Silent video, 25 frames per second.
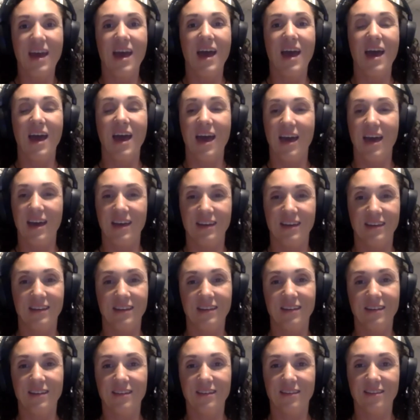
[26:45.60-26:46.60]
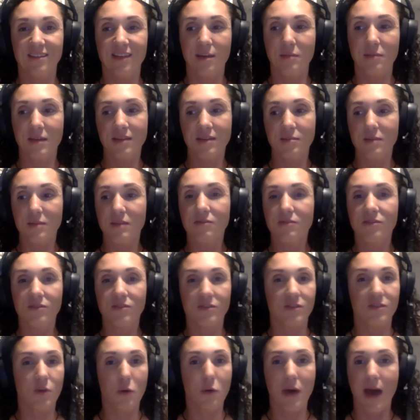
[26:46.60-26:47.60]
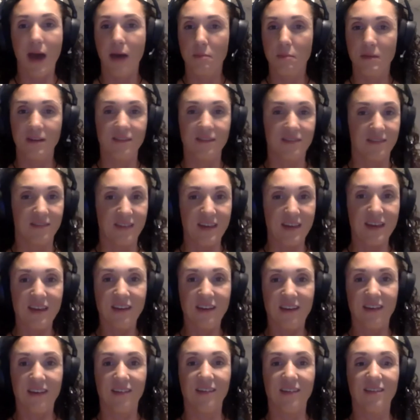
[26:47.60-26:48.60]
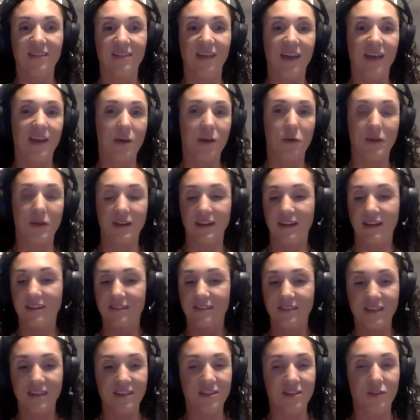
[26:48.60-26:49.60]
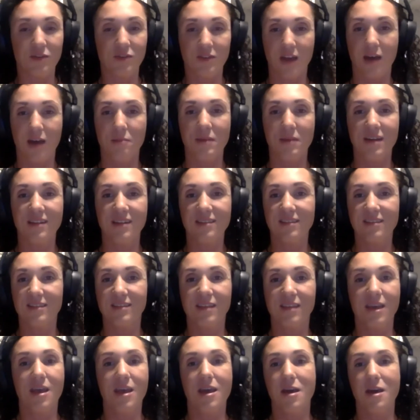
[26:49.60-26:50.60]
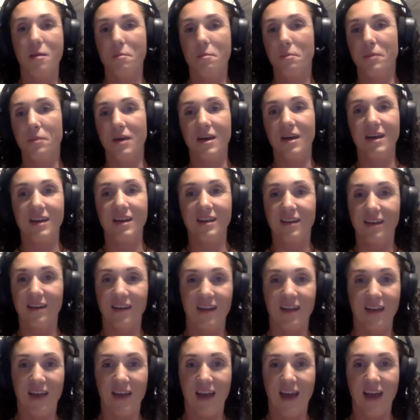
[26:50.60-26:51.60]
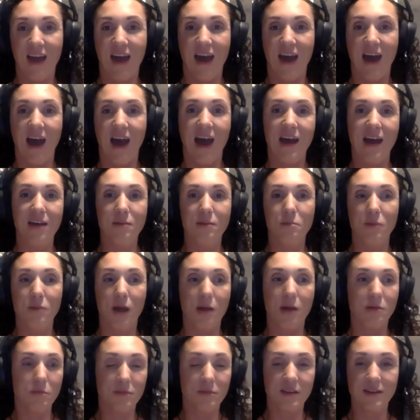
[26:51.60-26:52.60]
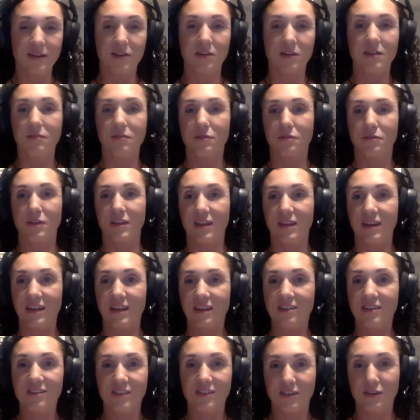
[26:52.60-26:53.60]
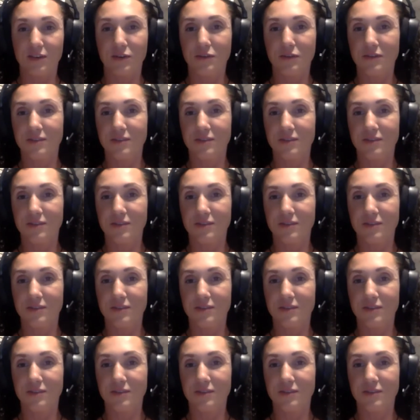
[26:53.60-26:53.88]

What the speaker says: And that makes me so happy to see because I go in and I delete those comments, but I probably don't even really need to.